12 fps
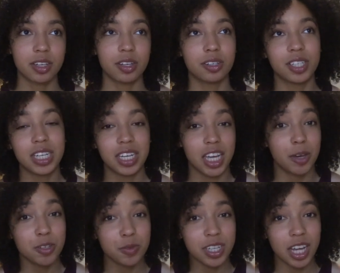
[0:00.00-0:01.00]
So it
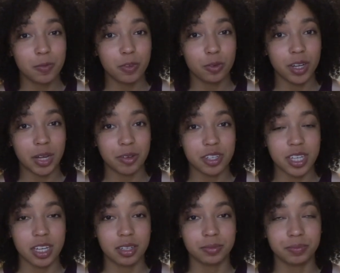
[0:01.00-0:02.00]
was really helpful when I was
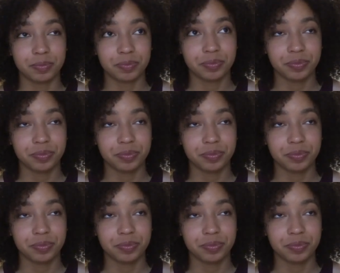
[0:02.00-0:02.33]
trying